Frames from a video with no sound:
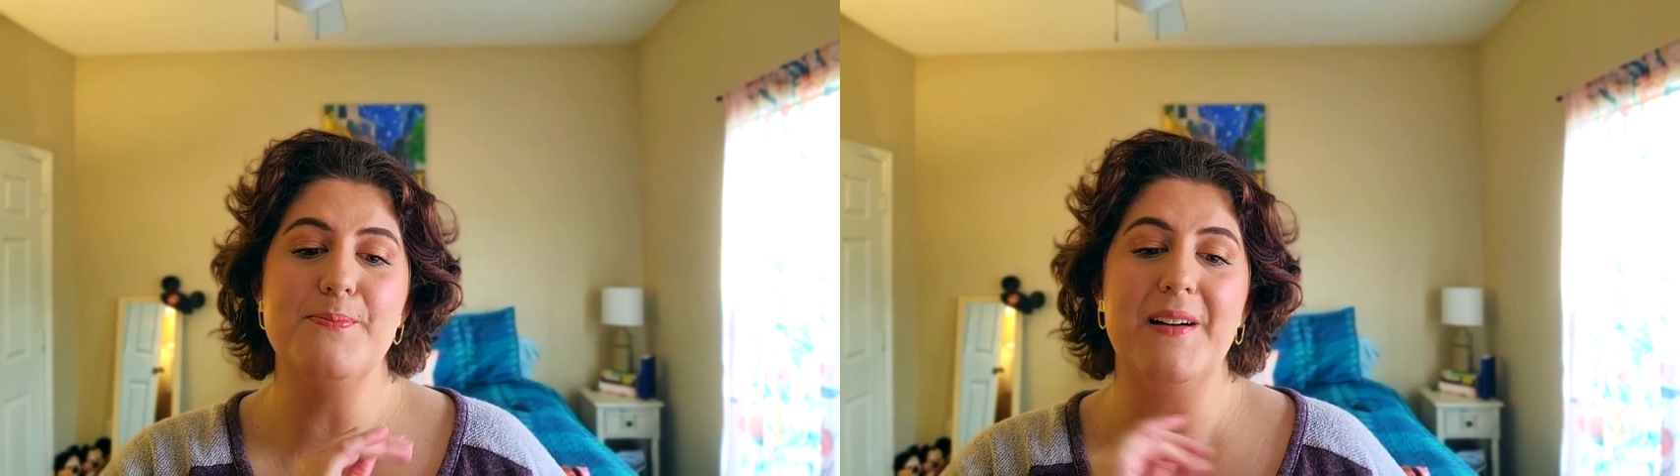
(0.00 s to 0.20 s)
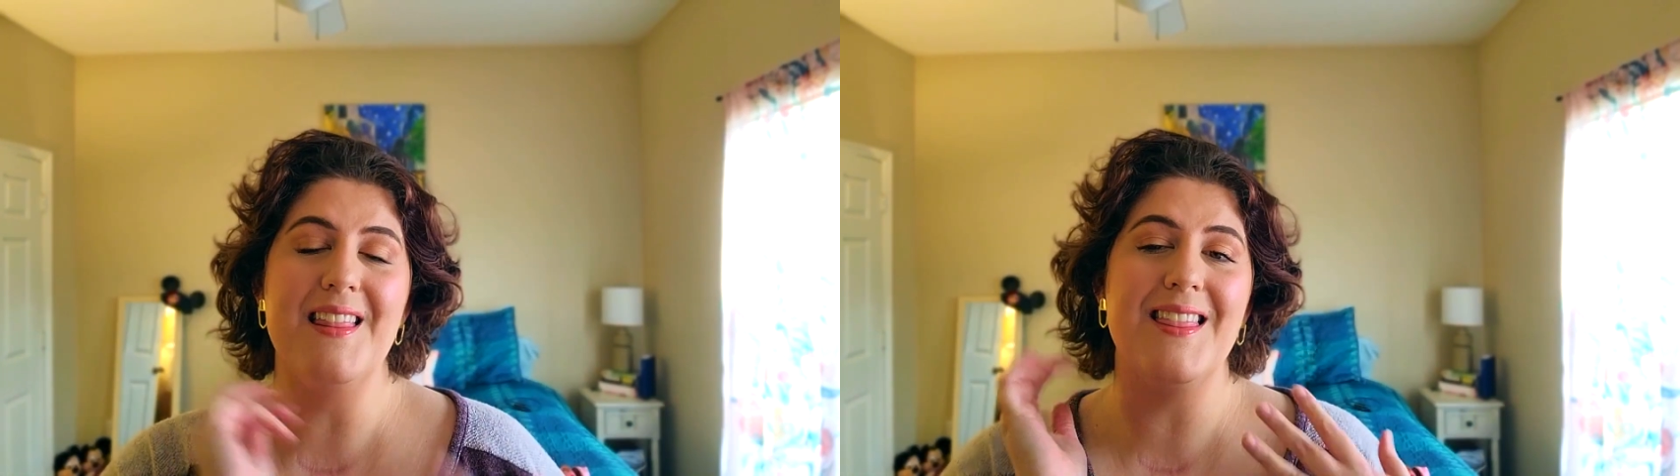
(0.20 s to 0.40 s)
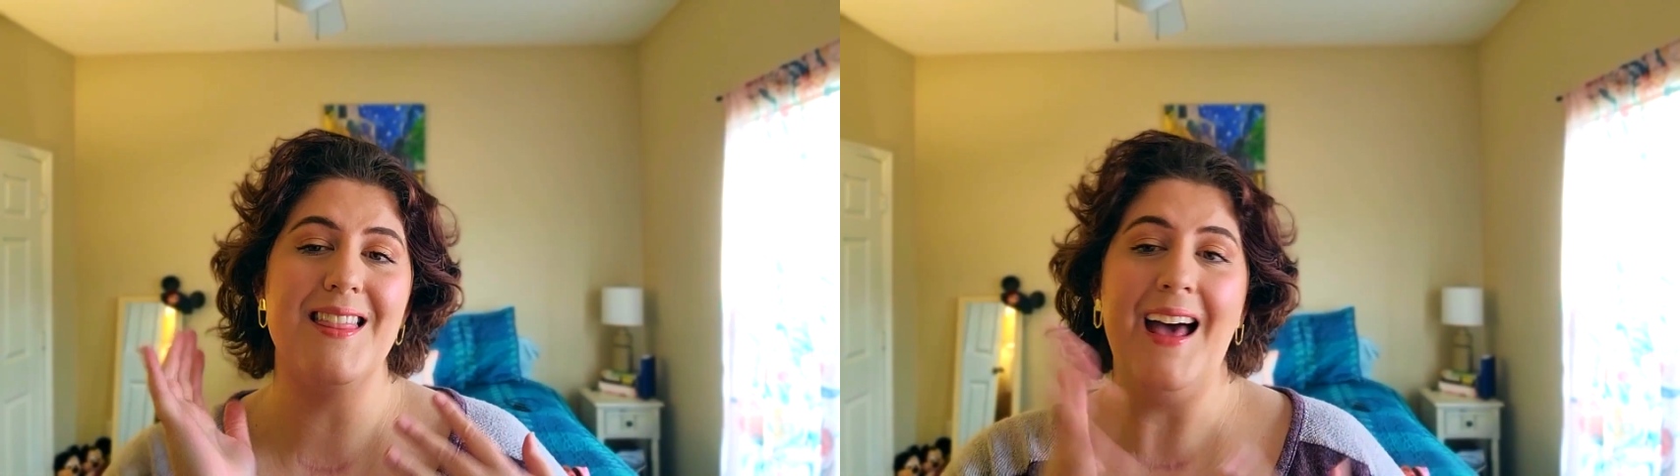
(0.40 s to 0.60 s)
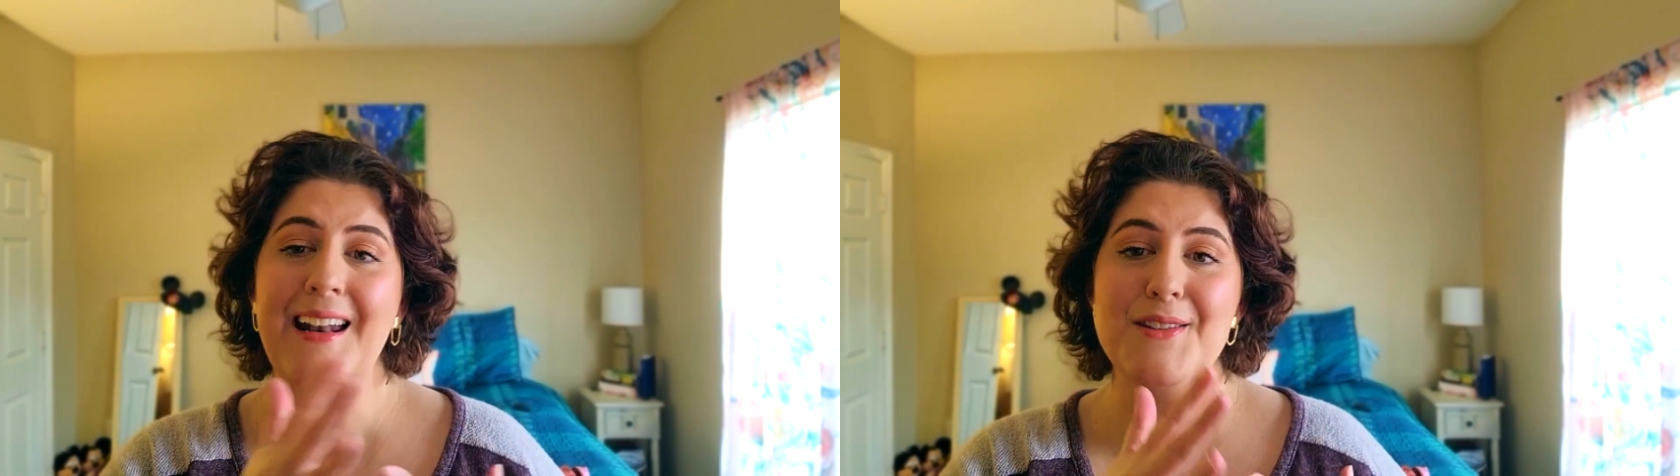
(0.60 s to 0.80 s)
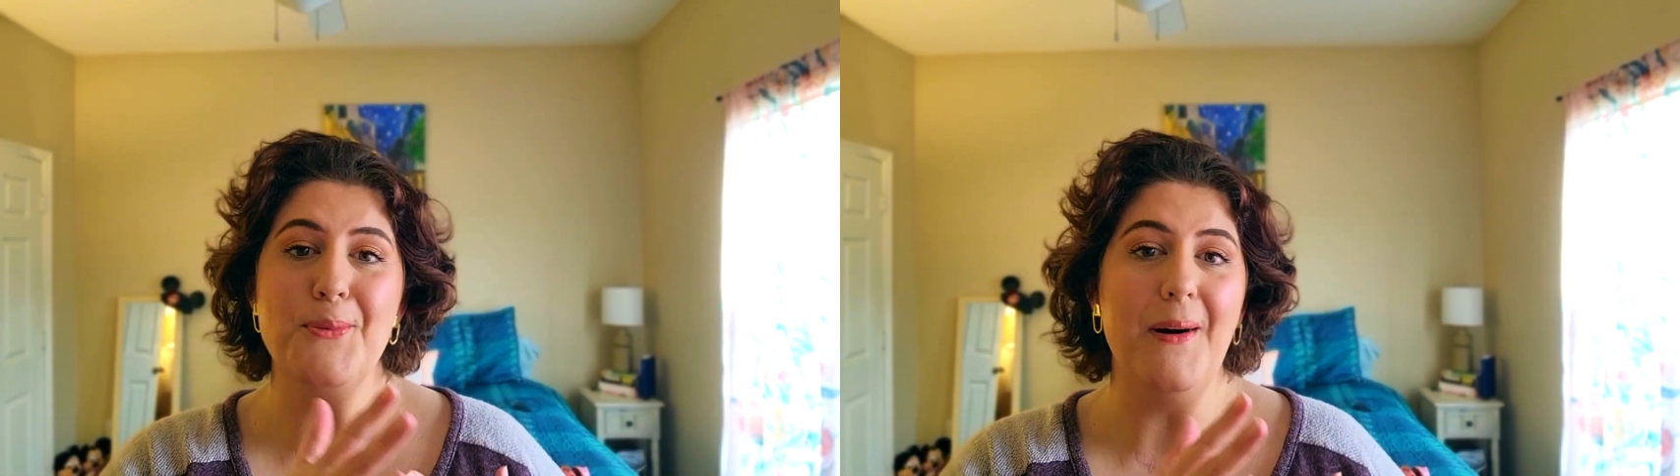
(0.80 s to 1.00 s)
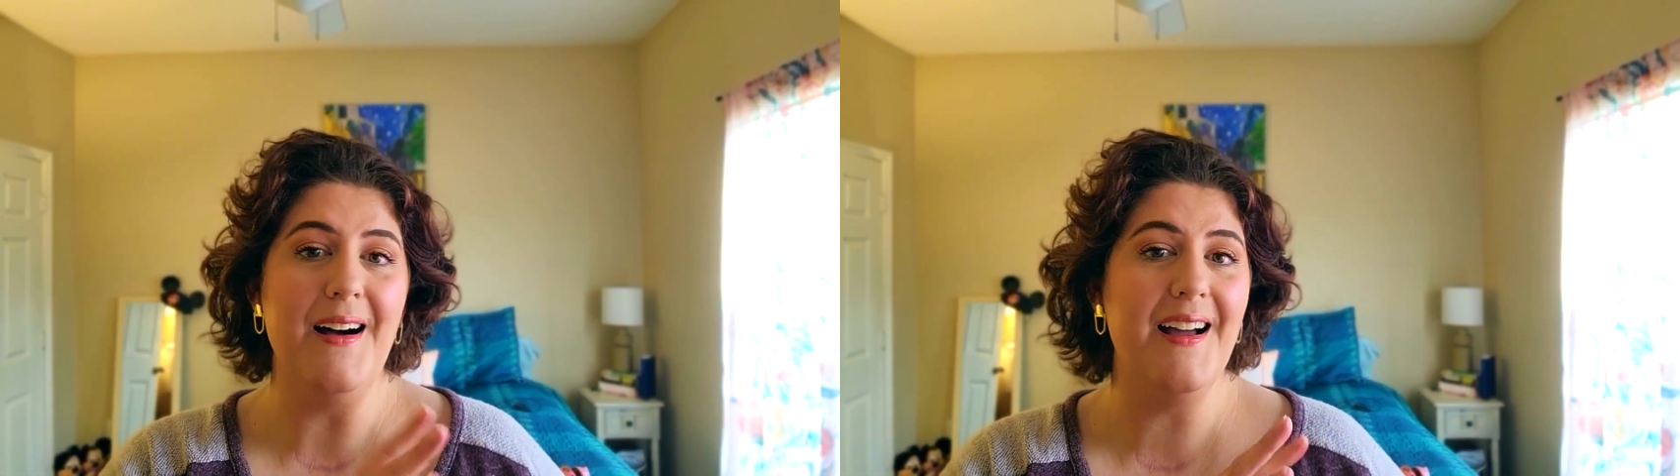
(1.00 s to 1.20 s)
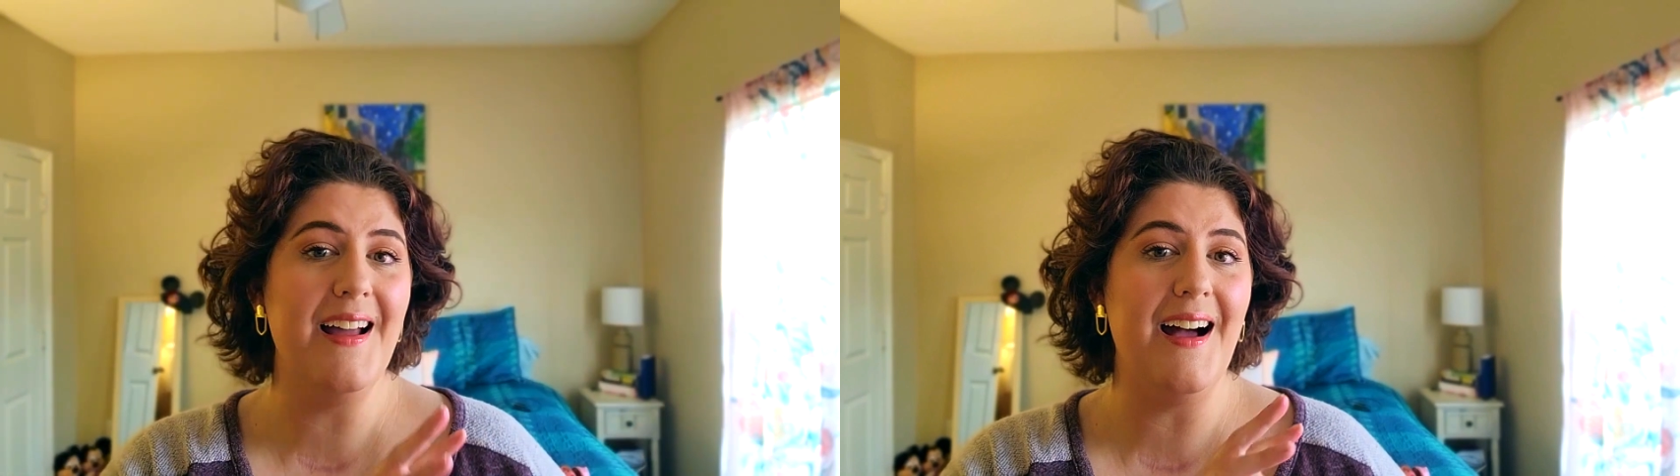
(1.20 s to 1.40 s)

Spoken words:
But that is why